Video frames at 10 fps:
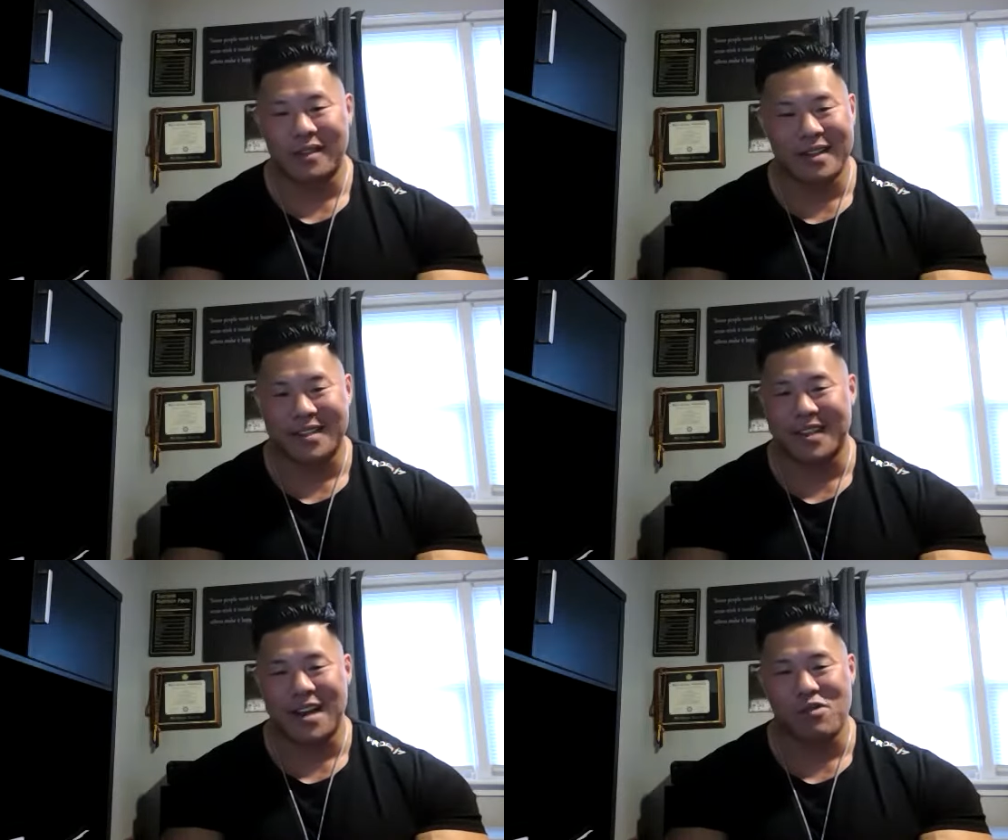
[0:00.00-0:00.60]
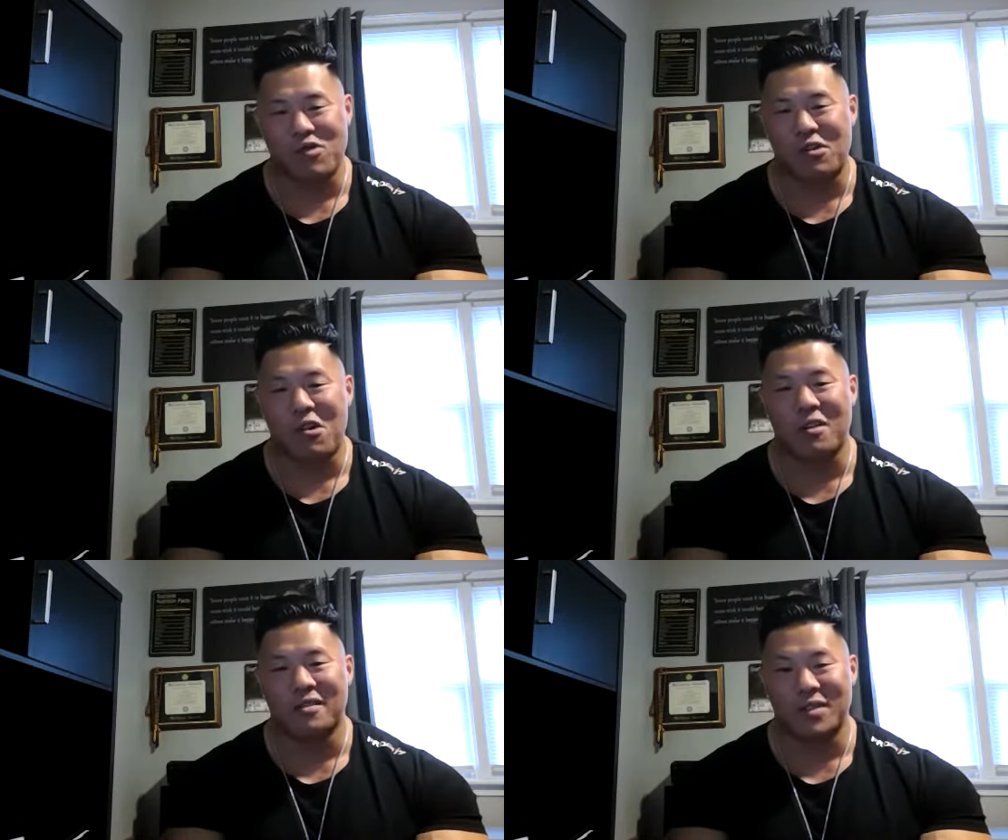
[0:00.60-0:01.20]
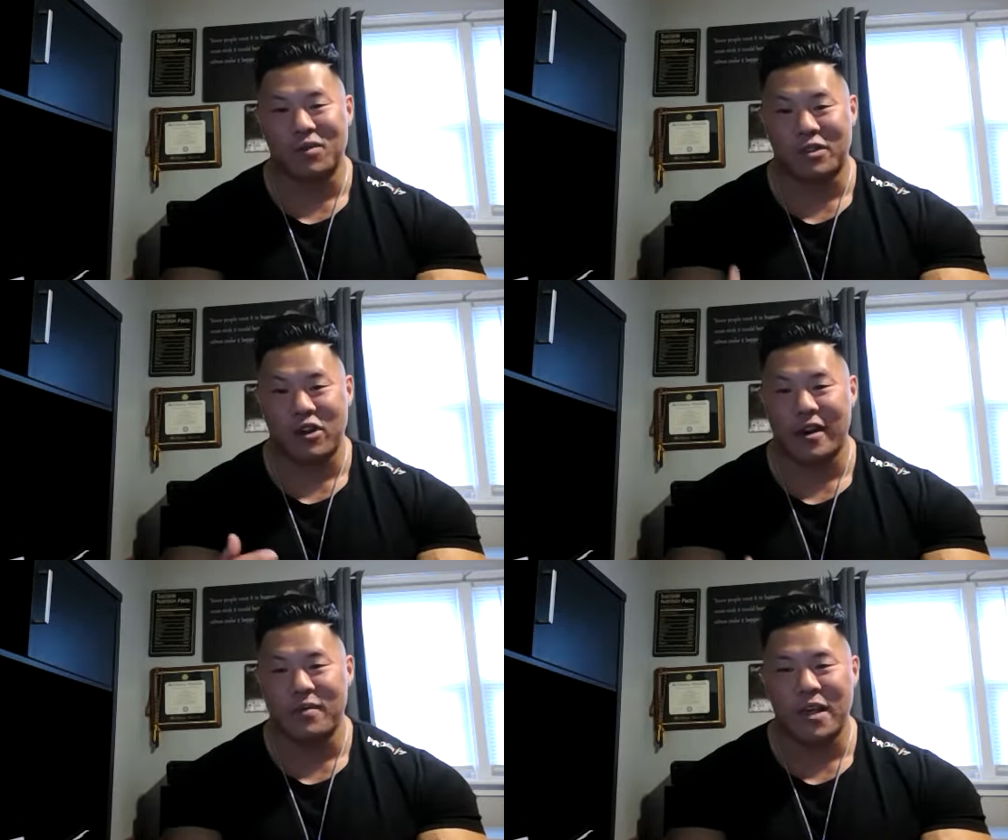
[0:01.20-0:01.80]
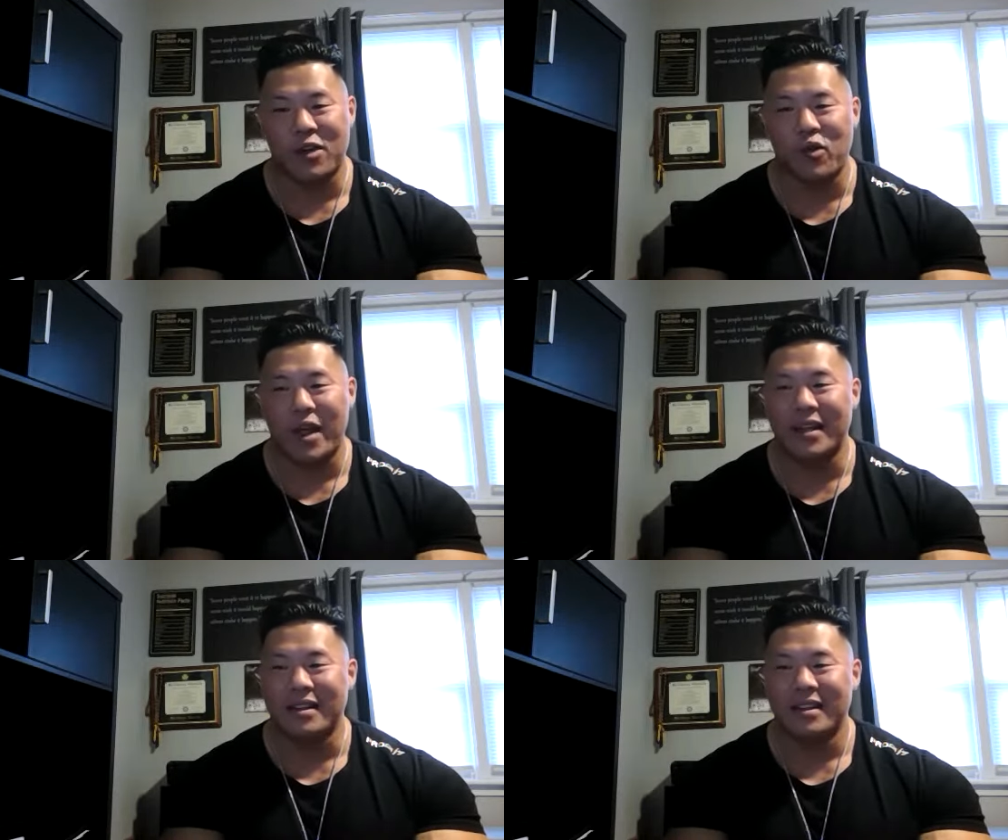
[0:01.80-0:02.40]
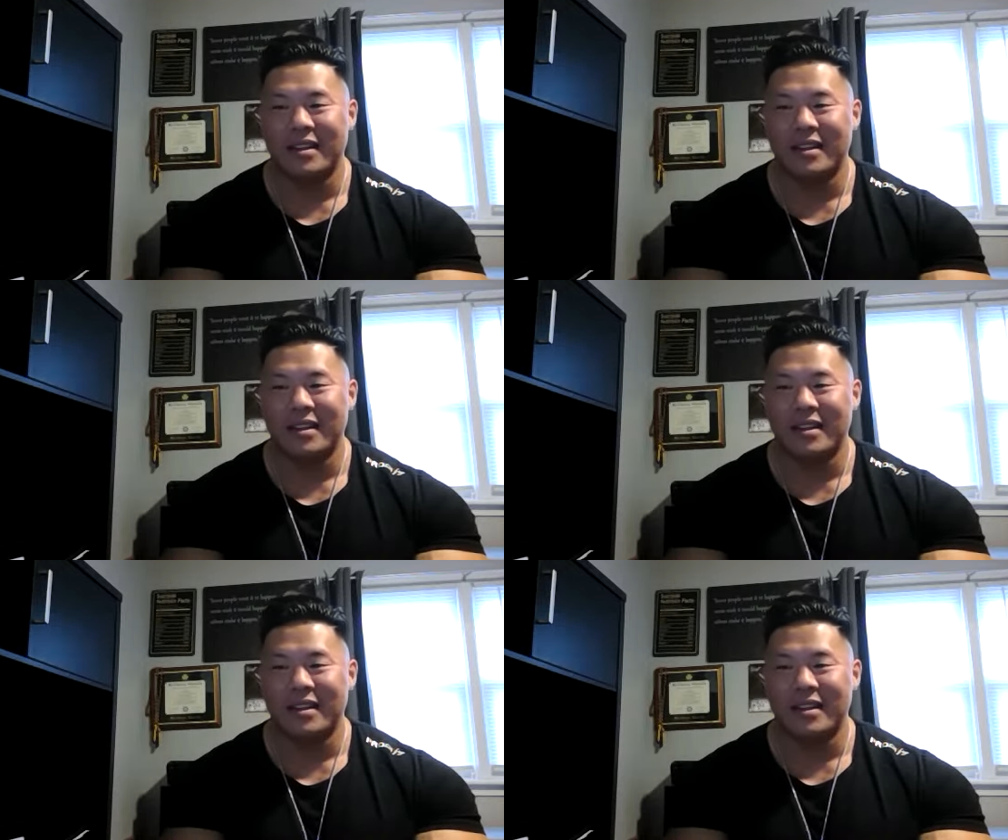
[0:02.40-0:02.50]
That's kind of regardless with trying to make weight.